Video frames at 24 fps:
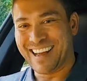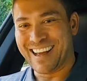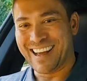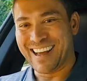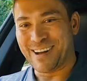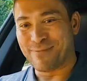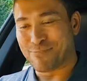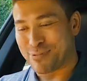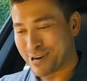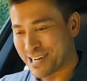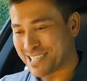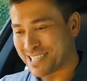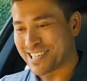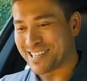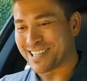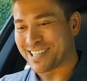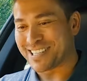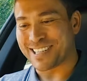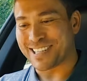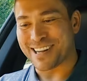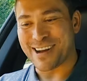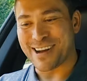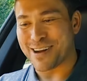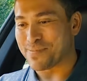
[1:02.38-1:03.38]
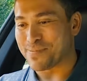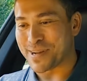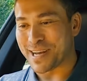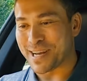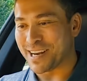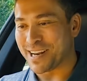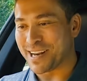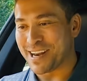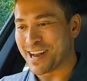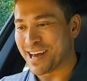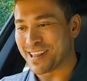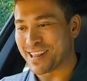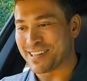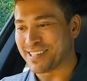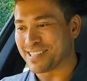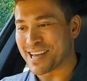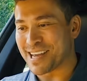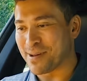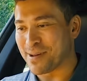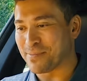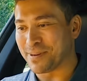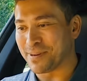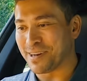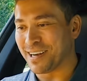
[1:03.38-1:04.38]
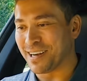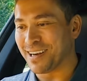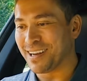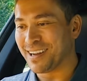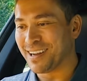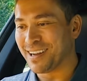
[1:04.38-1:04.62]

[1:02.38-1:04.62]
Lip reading: I'm pressing the start button and nothing's happening.